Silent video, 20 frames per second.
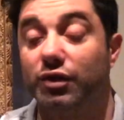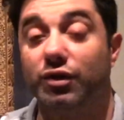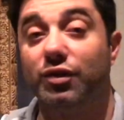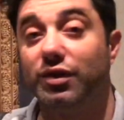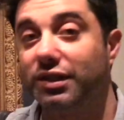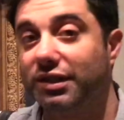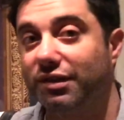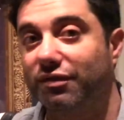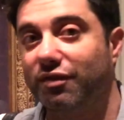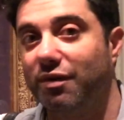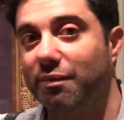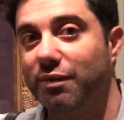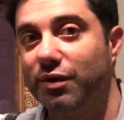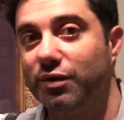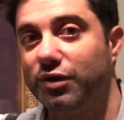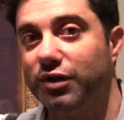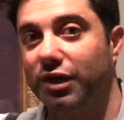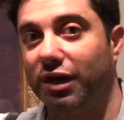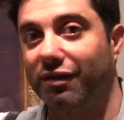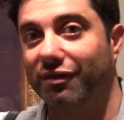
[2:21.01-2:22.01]
So this is from
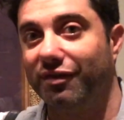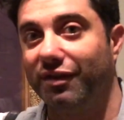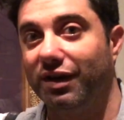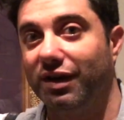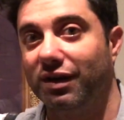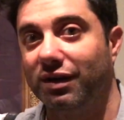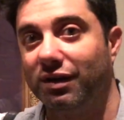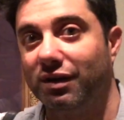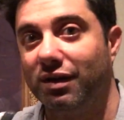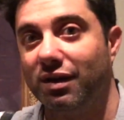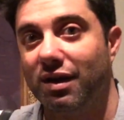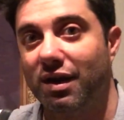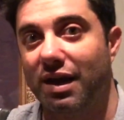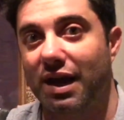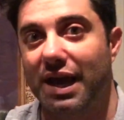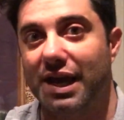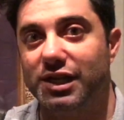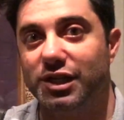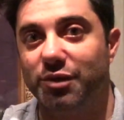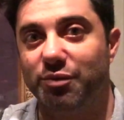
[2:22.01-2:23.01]
New Jelfa.
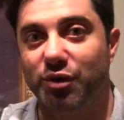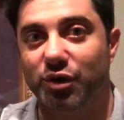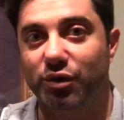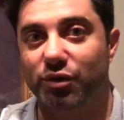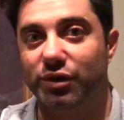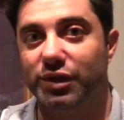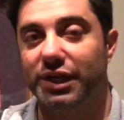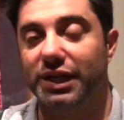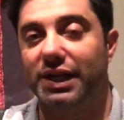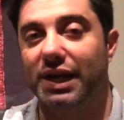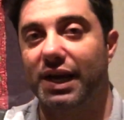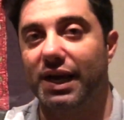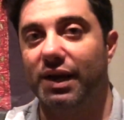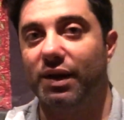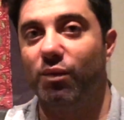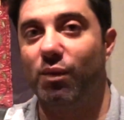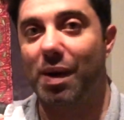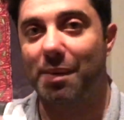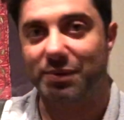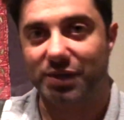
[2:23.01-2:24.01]
AGBU did
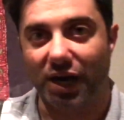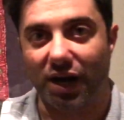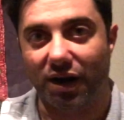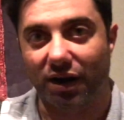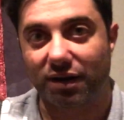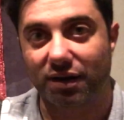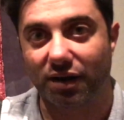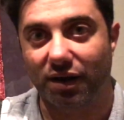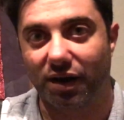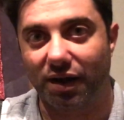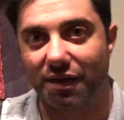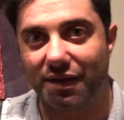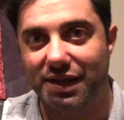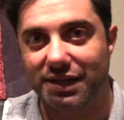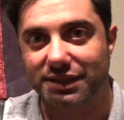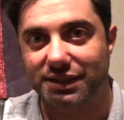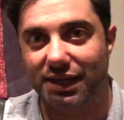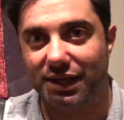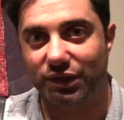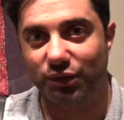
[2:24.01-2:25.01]
a web talk on
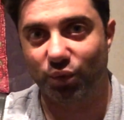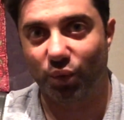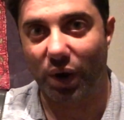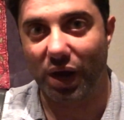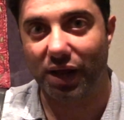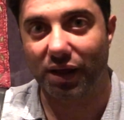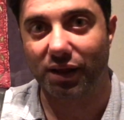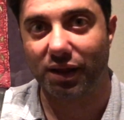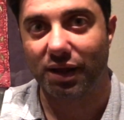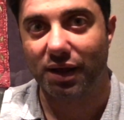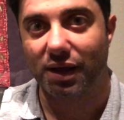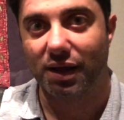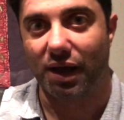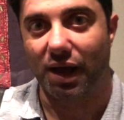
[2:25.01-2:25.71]
this as well,